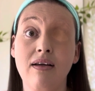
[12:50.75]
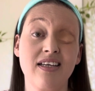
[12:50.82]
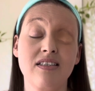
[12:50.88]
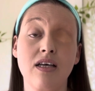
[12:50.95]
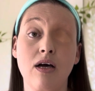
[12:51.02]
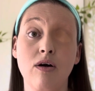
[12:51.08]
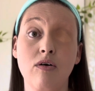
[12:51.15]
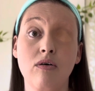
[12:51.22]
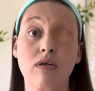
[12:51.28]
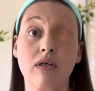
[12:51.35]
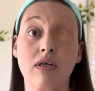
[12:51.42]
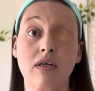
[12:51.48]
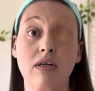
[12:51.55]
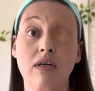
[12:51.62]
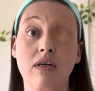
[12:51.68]
So
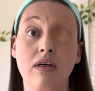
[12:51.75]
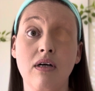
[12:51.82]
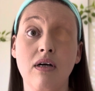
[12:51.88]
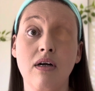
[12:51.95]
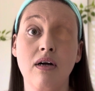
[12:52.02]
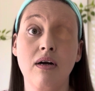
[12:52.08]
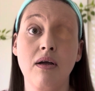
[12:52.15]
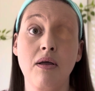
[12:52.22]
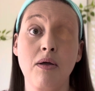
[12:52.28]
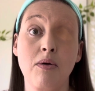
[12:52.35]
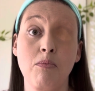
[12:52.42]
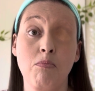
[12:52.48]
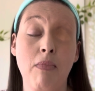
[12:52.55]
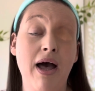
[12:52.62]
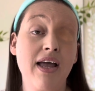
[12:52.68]

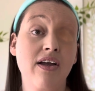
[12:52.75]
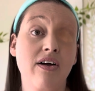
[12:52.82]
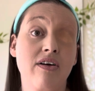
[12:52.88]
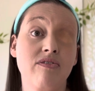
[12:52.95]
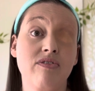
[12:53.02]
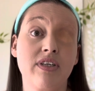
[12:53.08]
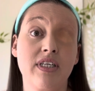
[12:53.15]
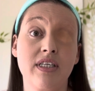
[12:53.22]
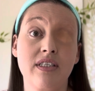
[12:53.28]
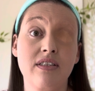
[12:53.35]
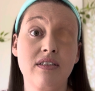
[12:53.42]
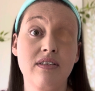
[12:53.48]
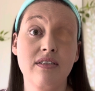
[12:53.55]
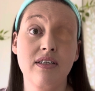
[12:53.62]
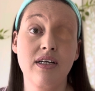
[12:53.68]
my
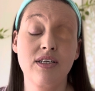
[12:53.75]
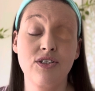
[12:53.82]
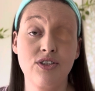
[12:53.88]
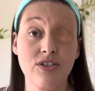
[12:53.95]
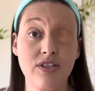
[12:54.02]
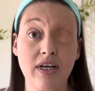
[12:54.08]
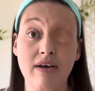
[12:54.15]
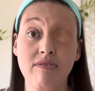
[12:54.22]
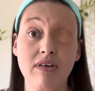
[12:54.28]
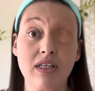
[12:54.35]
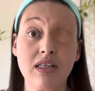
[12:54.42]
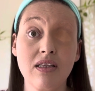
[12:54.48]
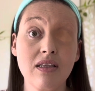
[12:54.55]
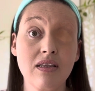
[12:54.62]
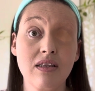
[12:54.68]
confidence is just
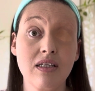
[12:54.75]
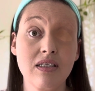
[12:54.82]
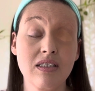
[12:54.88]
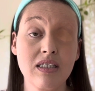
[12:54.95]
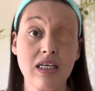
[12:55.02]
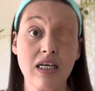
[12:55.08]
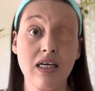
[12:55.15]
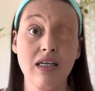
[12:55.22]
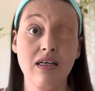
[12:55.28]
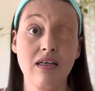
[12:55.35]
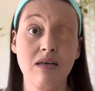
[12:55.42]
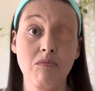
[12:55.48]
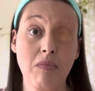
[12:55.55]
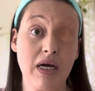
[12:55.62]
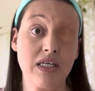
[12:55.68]
having the
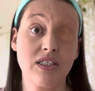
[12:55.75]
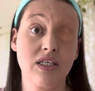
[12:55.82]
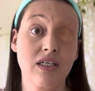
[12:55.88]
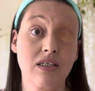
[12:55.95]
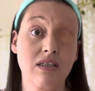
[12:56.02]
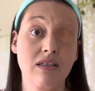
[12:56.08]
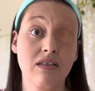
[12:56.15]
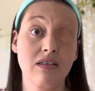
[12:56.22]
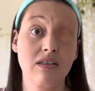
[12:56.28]
skin matching.